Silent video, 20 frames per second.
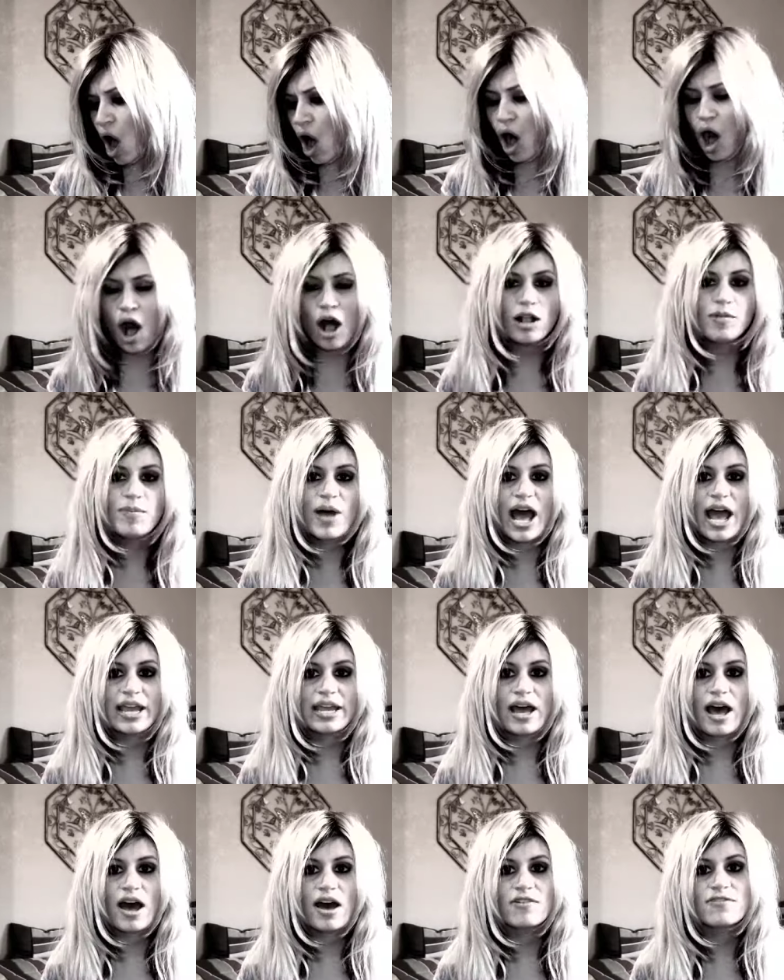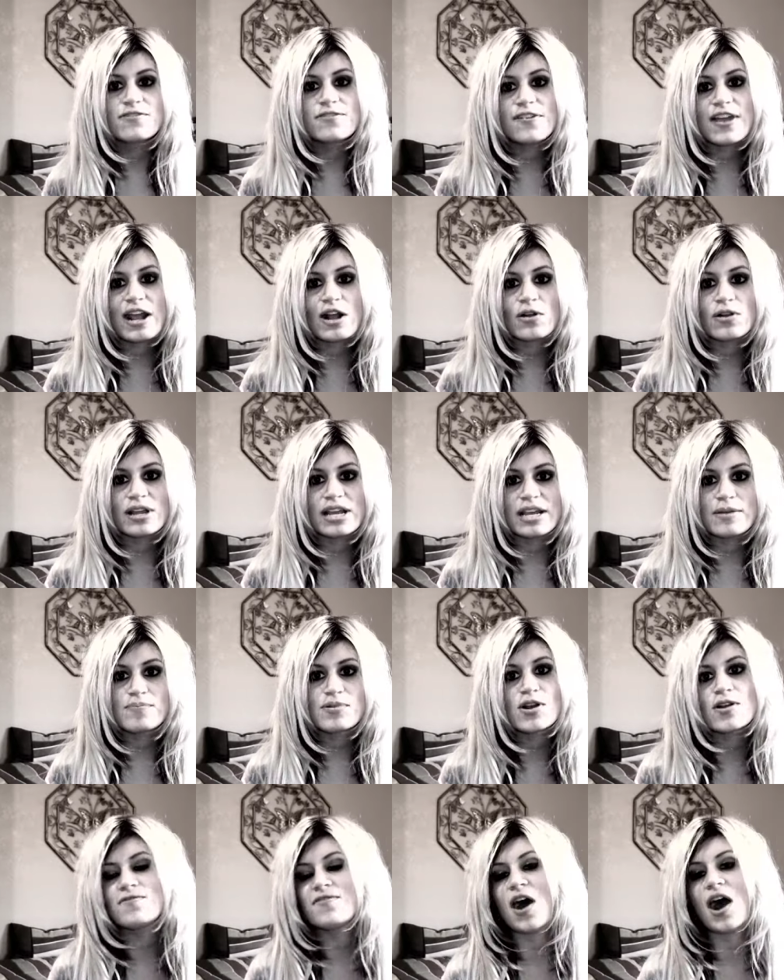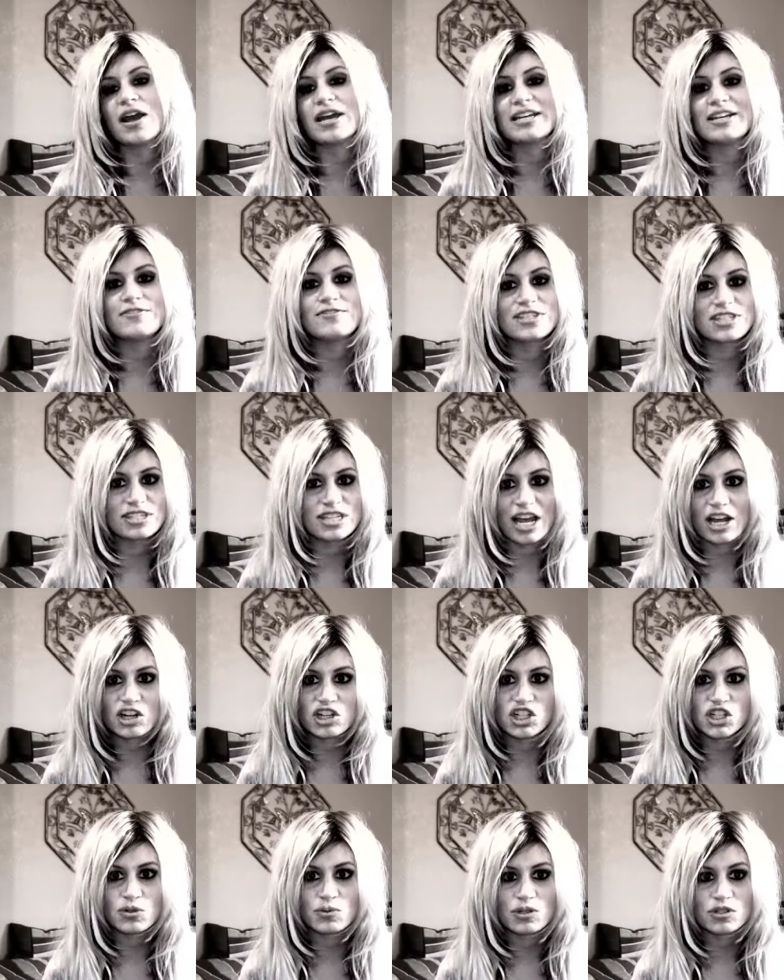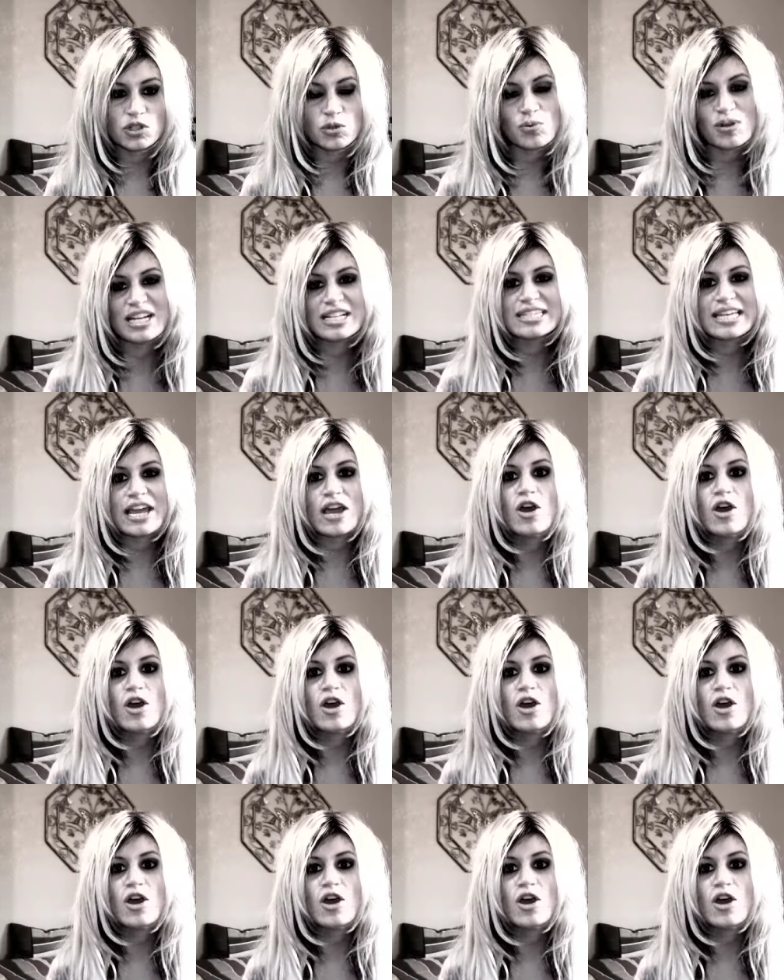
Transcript: all my uh, very provocative sexual tweets.